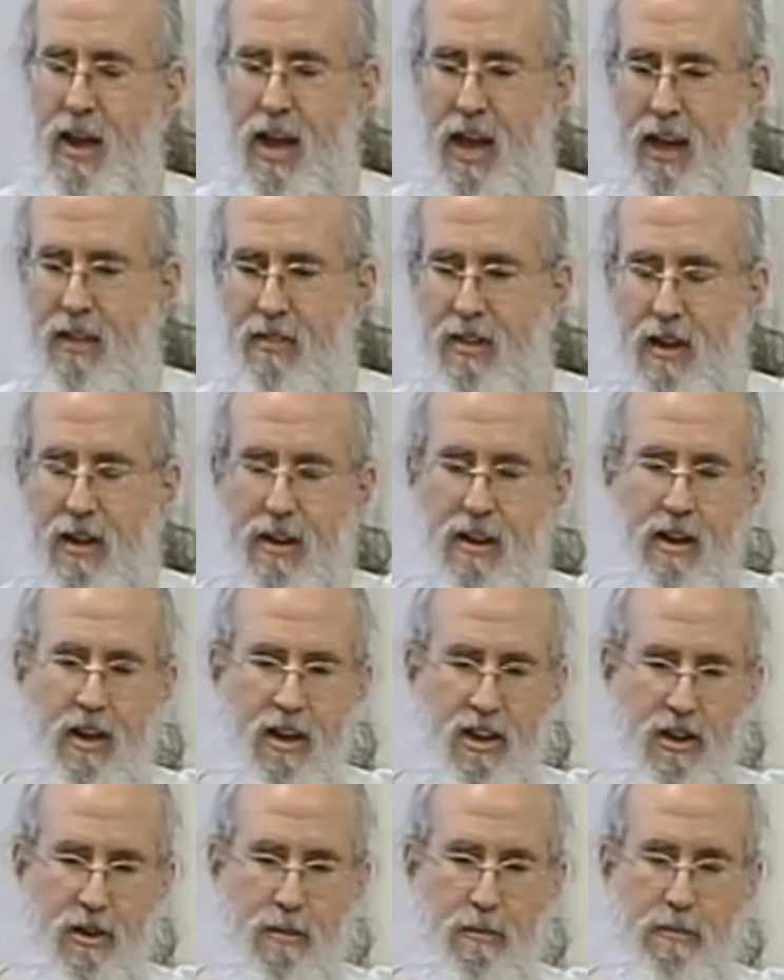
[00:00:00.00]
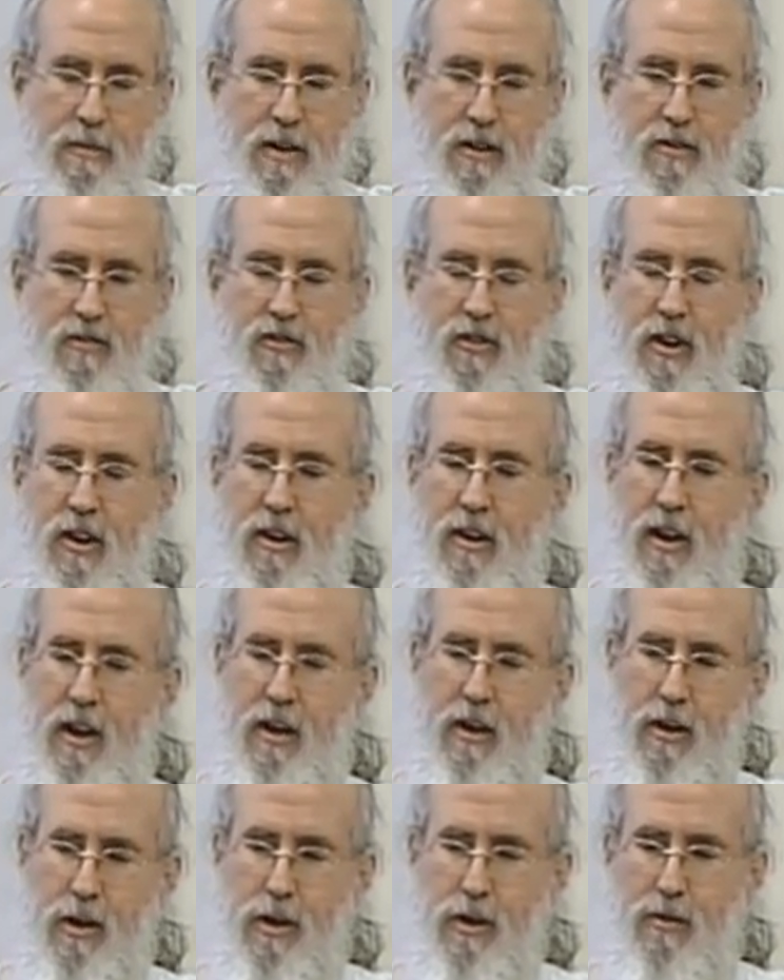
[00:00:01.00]
And then human beings figured
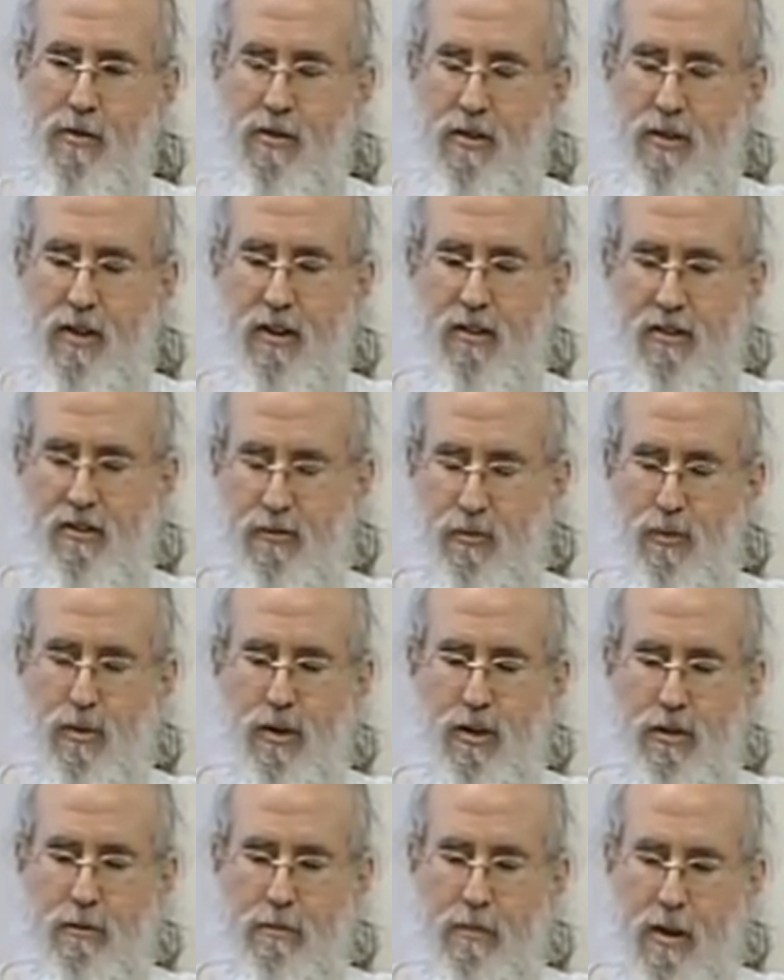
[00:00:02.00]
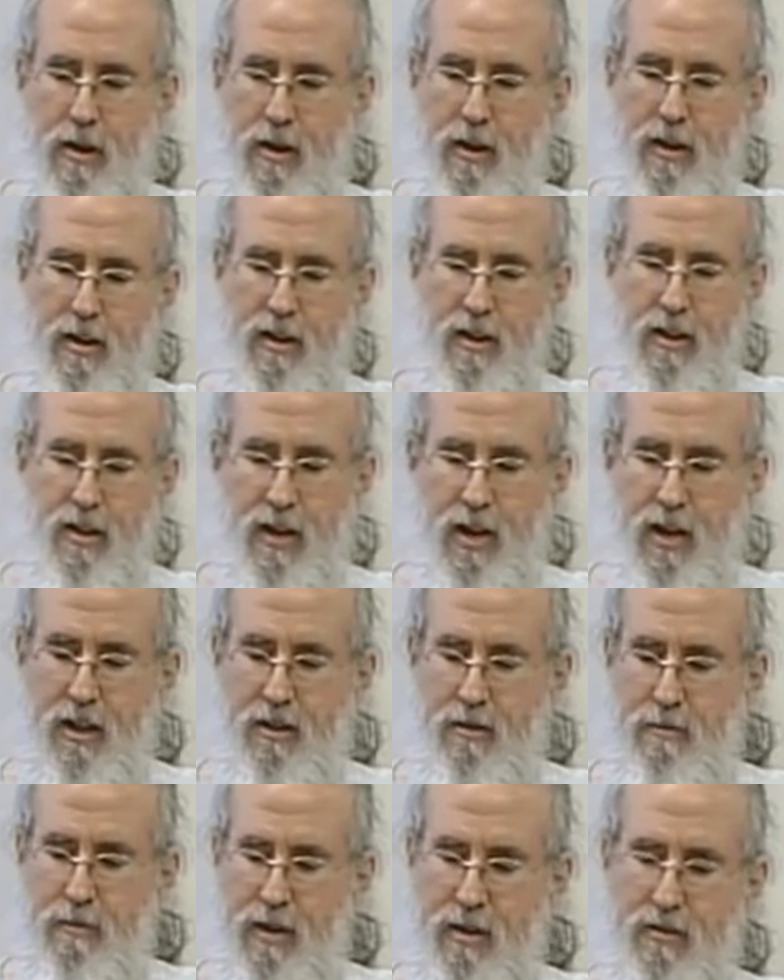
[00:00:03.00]
out, oh, if you take this willow bark and
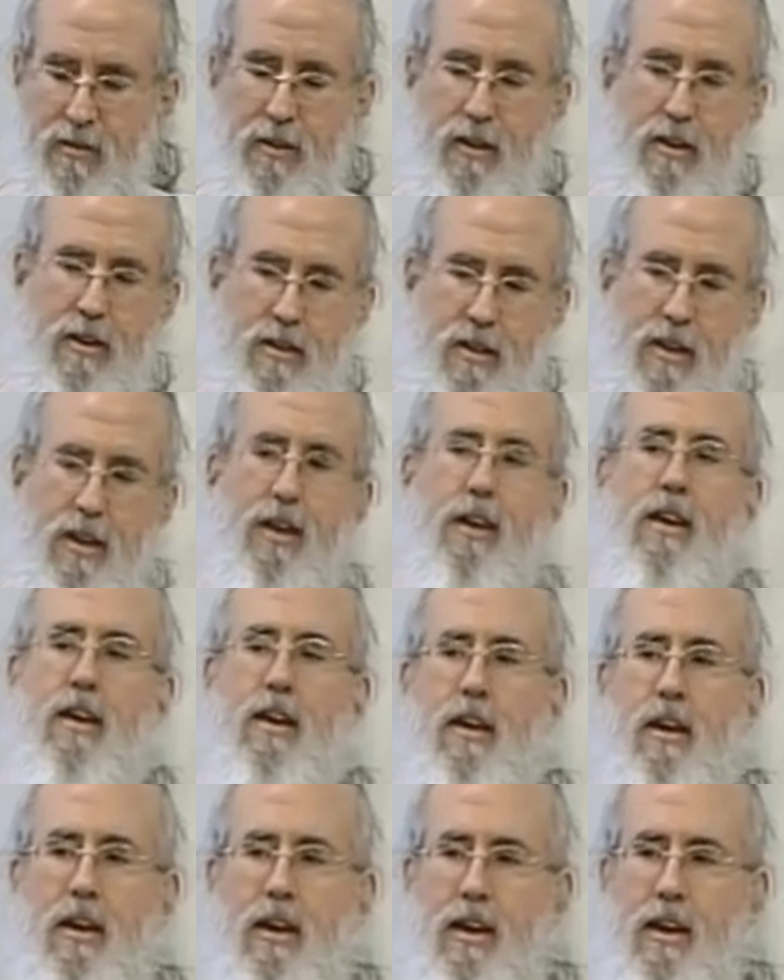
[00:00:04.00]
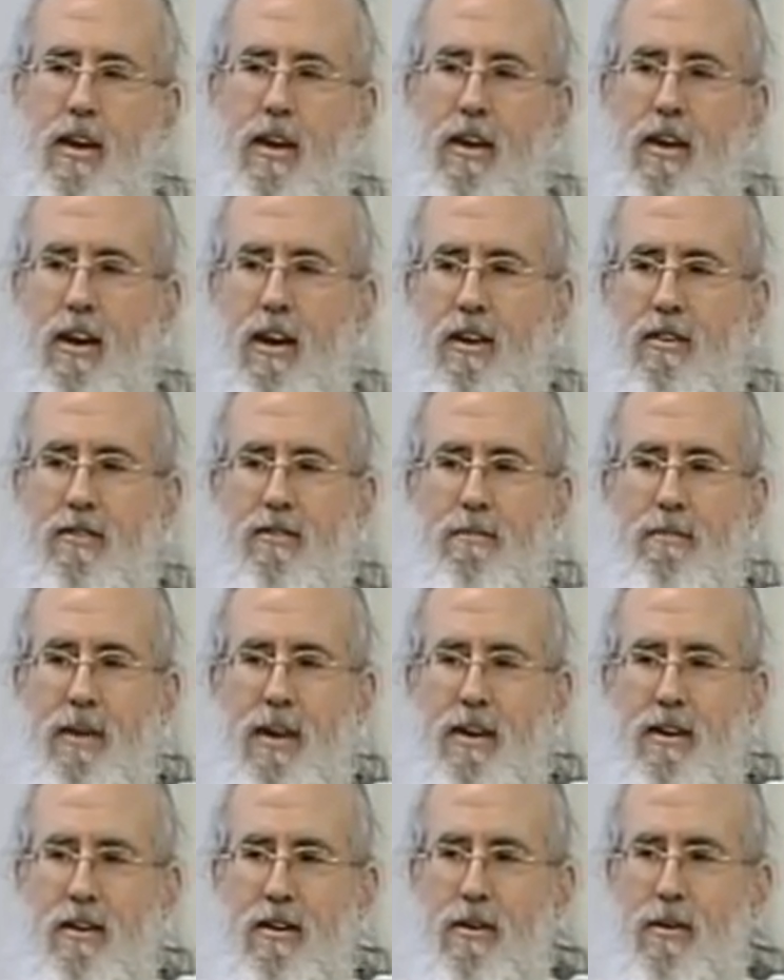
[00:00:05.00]
you mix it in a tea, it causes the
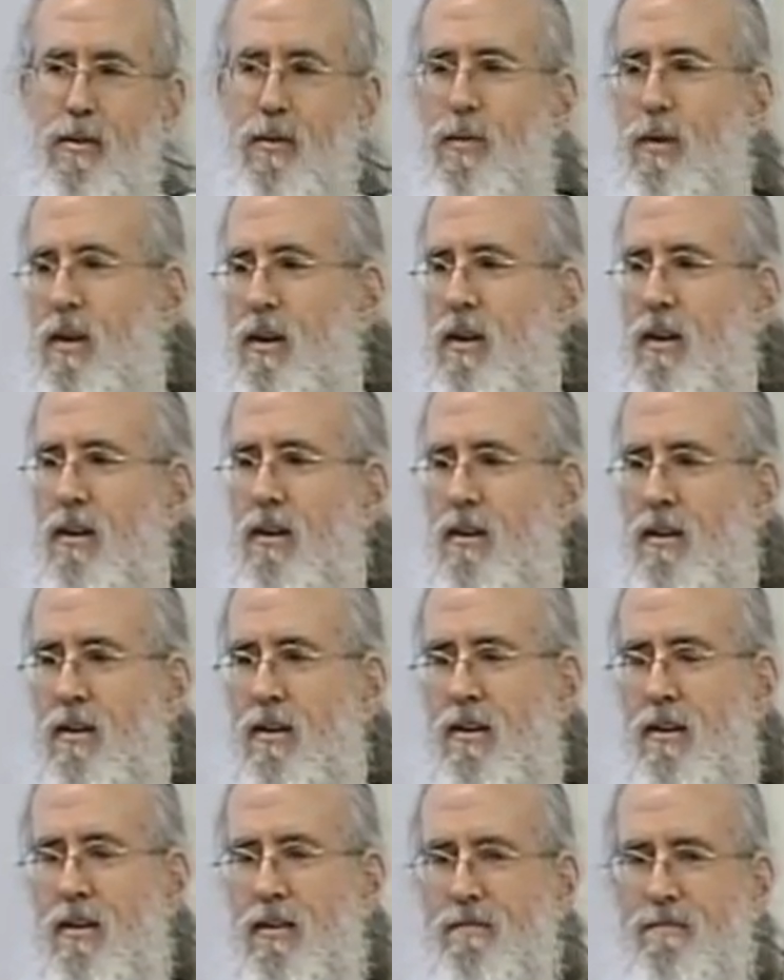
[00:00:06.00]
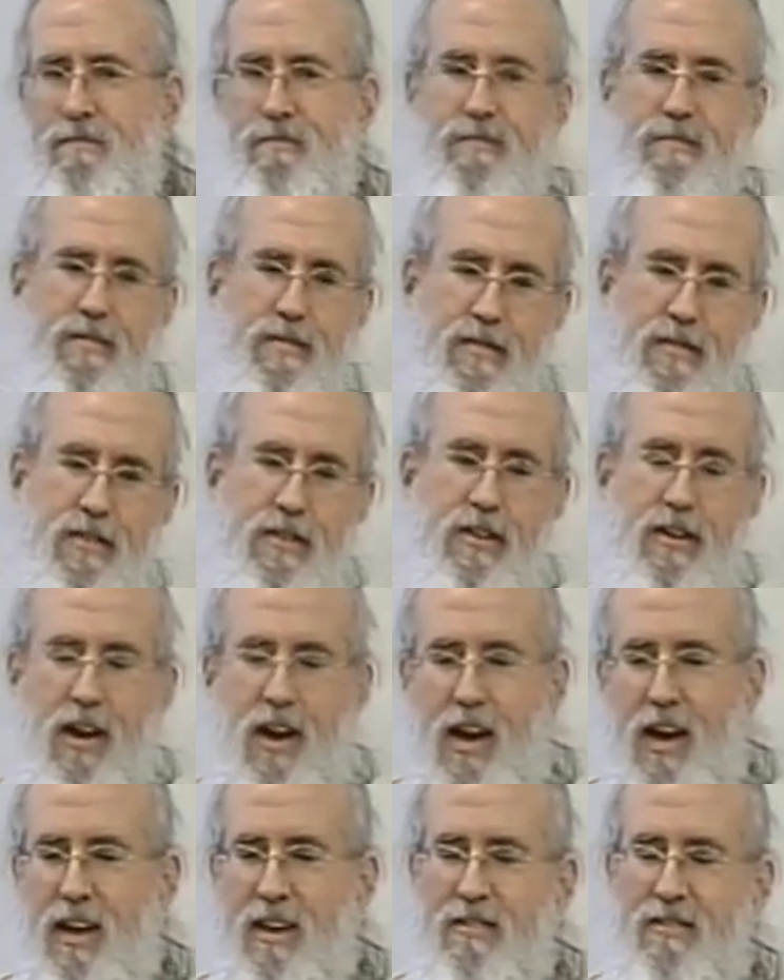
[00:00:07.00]
pain to go away.
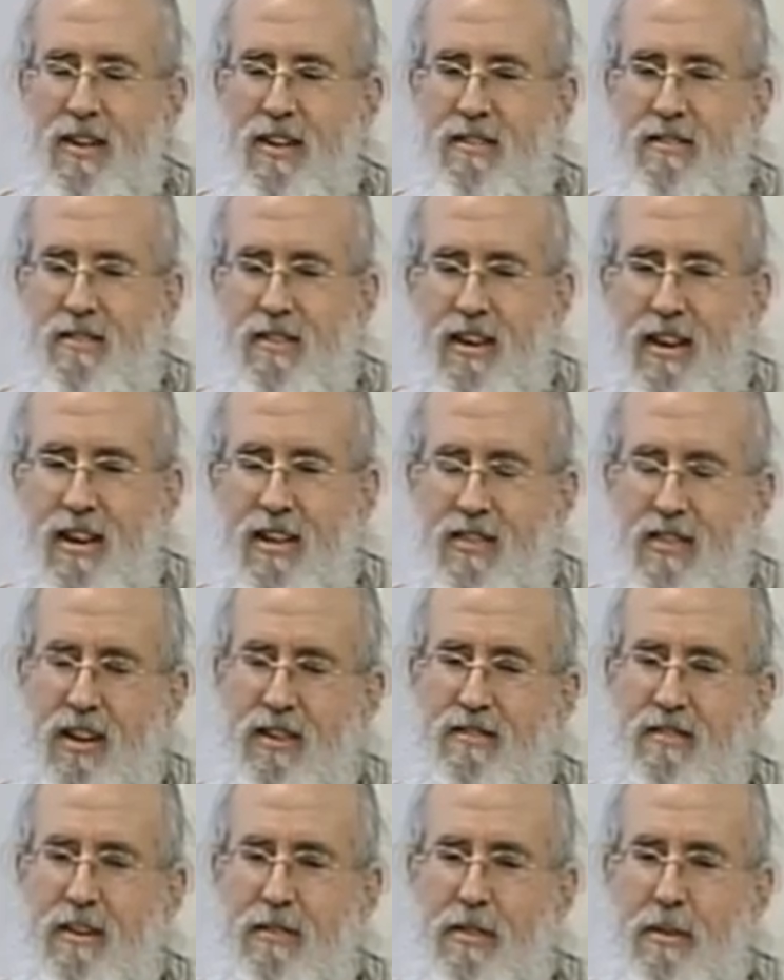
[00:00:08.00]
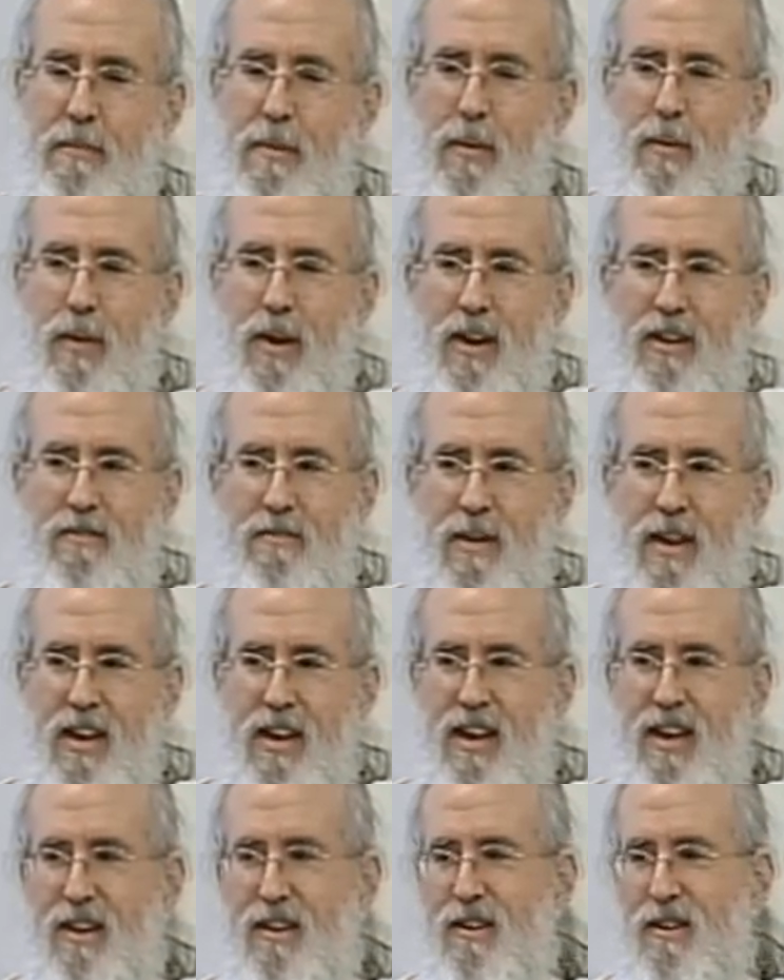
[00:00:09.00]
I guess that's that's something, but why is my
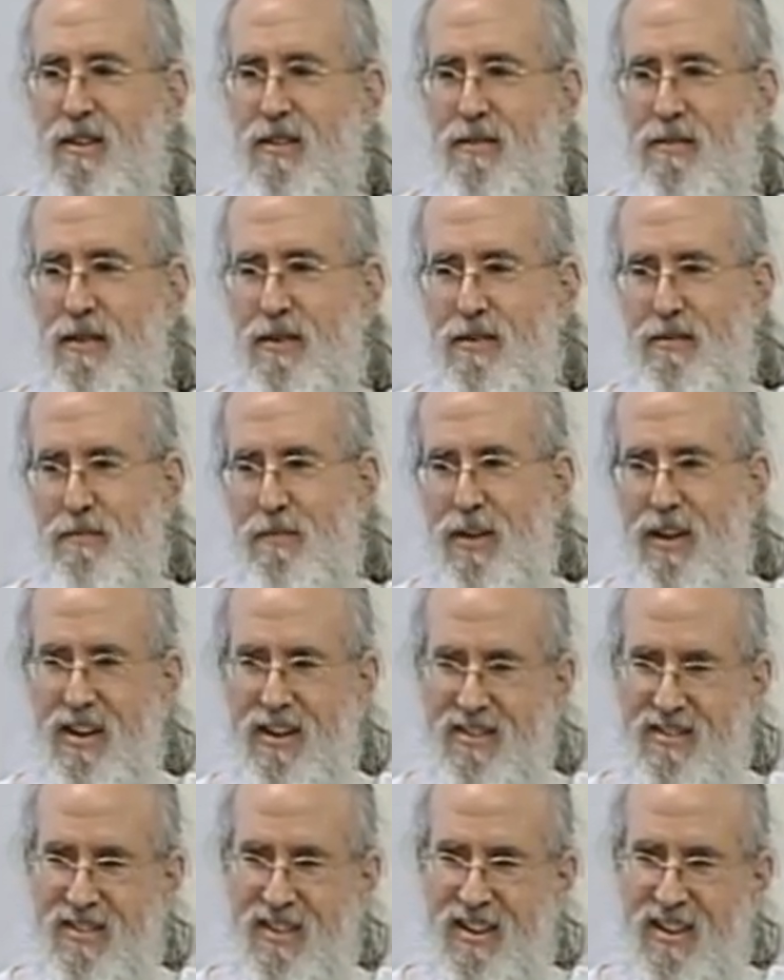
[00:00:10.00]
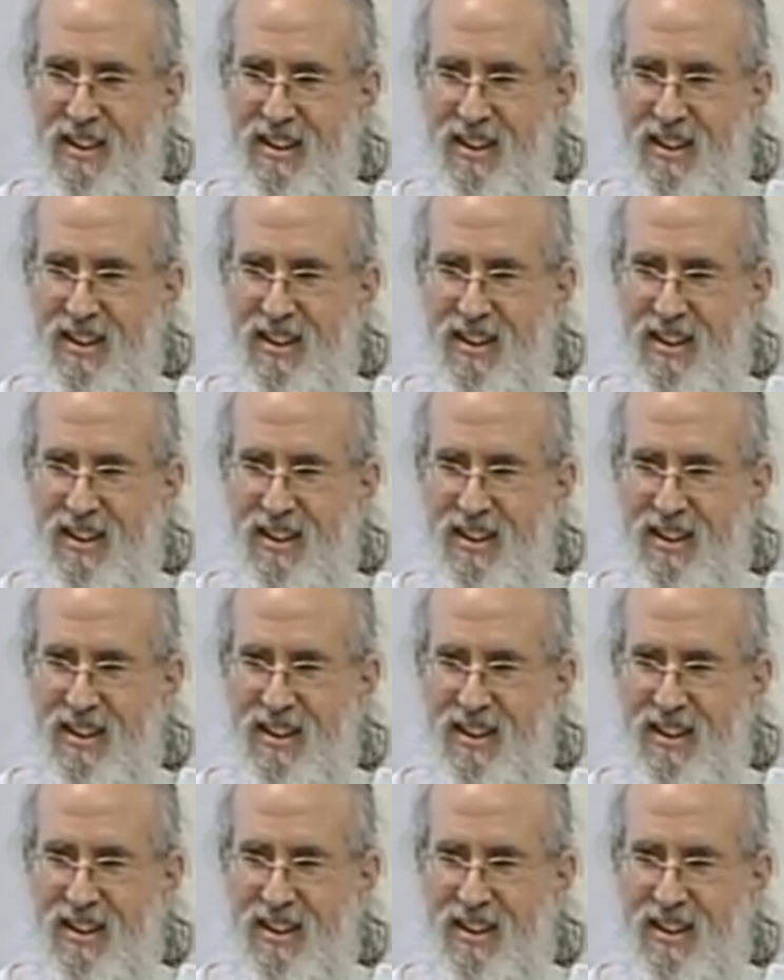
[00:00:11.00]
head hurt in the first place?